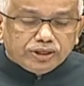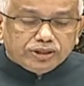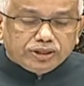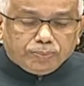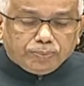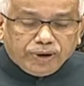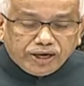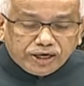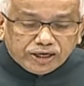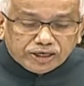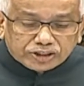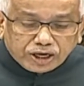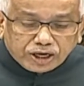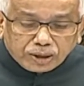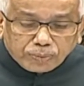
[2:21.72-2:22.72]
The
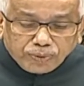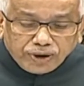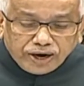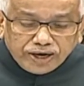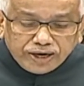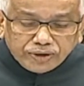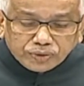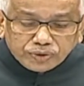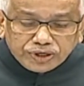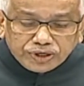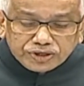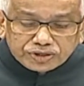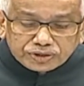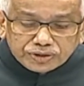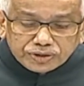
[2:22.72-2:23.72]
panels are planned
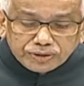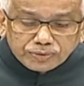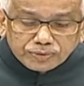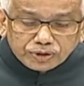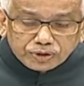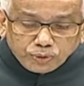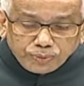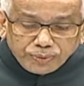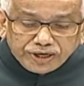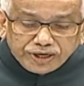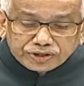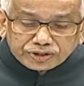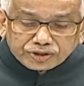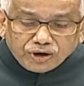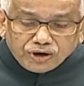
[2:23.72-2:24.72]
to be
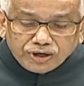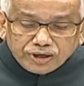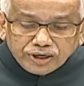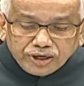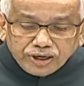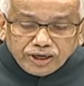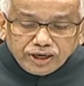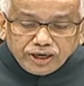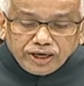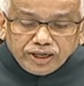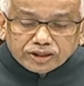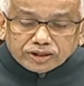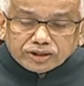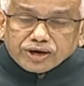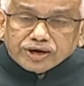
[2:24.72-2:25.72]
installed
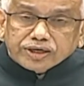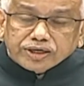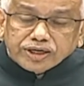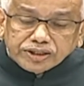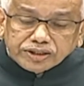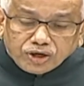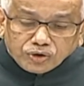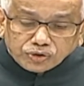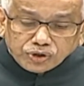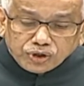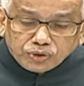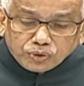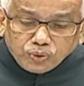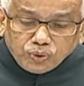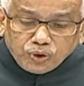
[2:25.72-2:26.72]
in
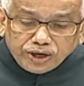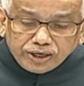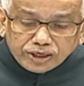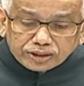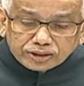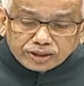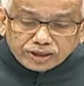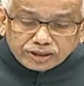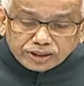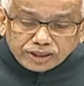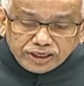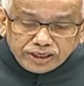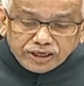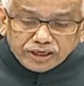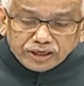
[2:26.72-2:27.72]

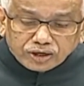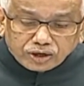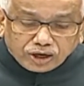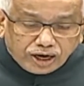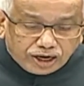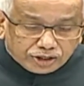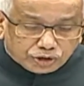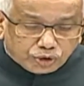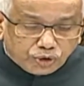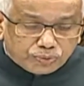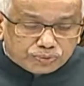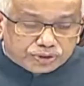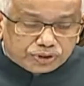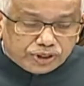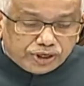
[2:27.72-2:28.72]
30,213
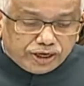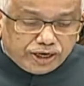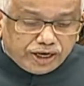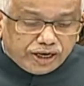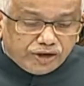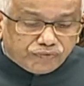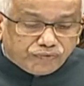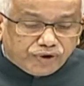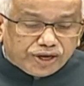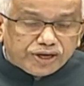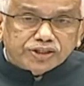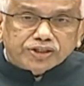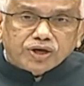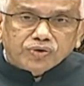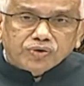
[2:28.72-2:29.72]
classrooms in
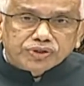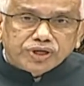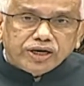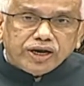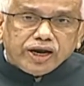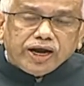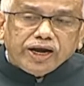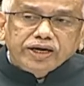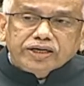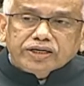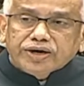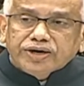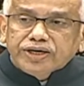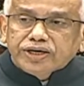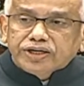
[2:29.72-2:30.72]

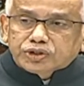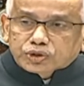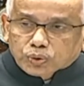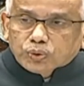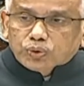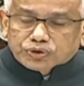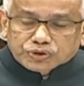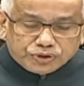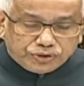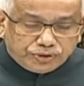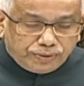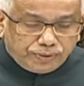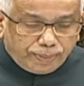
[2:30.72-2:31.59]
5,800 schools.